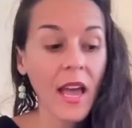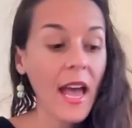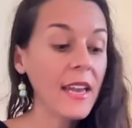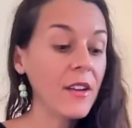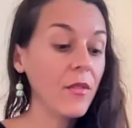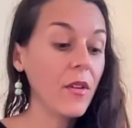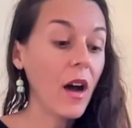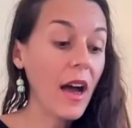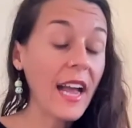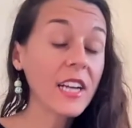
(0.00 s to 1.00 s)
And
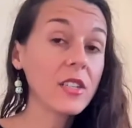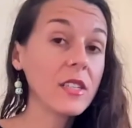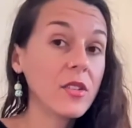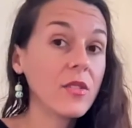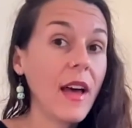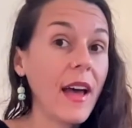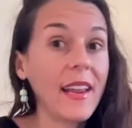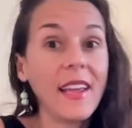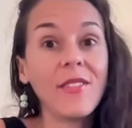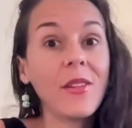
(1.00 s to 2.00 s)
I actually do that
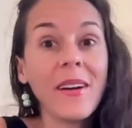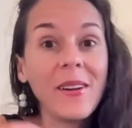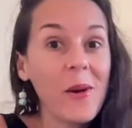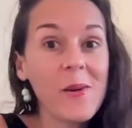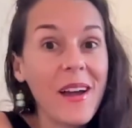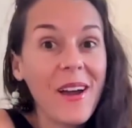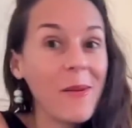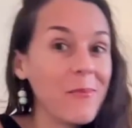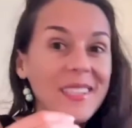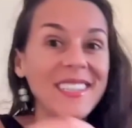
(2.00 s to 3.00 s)
even though I know where
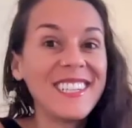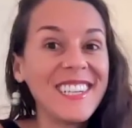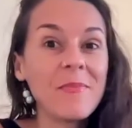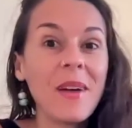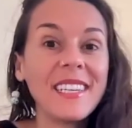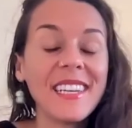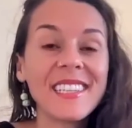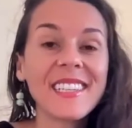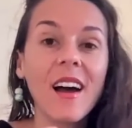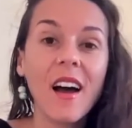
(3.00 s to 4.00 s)
I'm positioning my
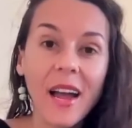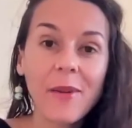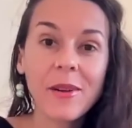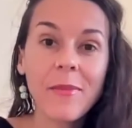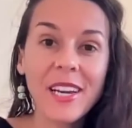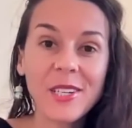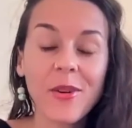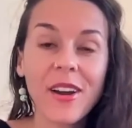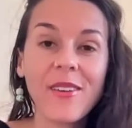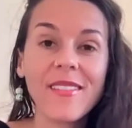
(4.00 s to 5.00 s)
disc. I want to make sure
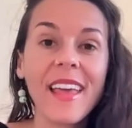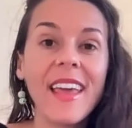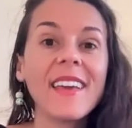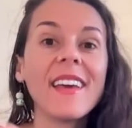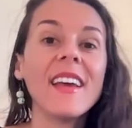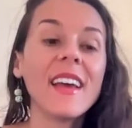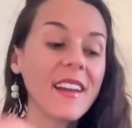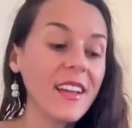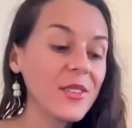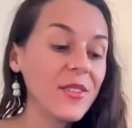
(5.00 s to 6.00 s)
I don't leak.
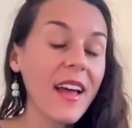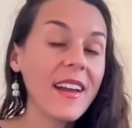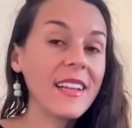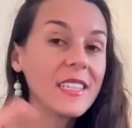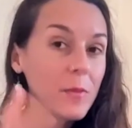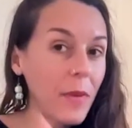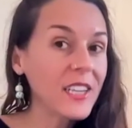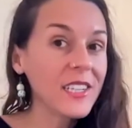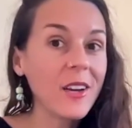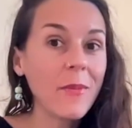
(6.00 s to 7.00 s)
And I do that
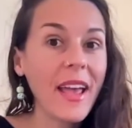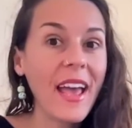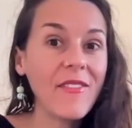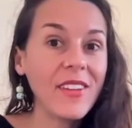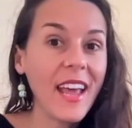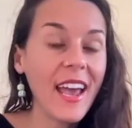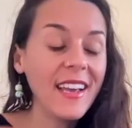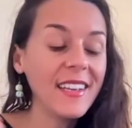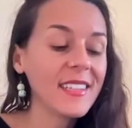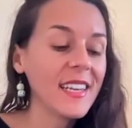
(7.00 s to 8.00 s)
especially on my heavy
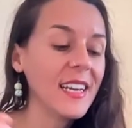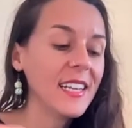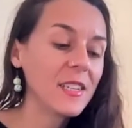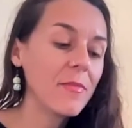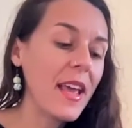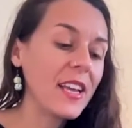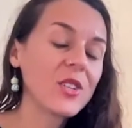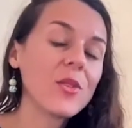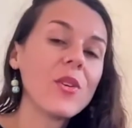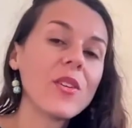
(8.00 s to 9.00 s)
days to make
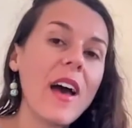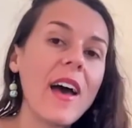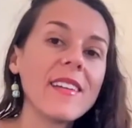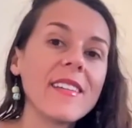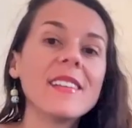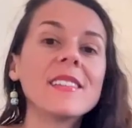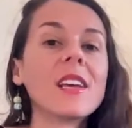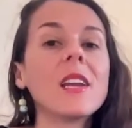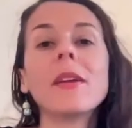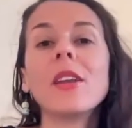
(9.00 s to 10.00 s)
sure that there's
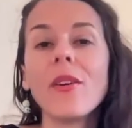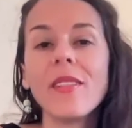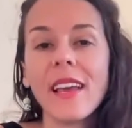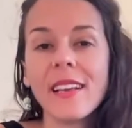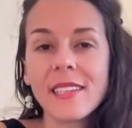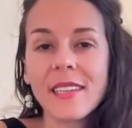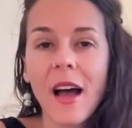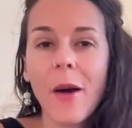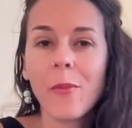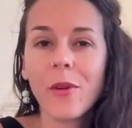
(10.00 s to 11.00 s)
going to be no leaks
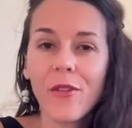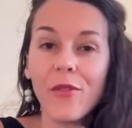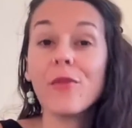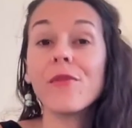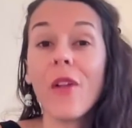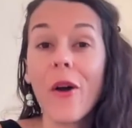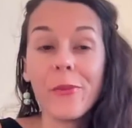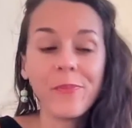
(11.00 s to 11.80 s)
with a full flow.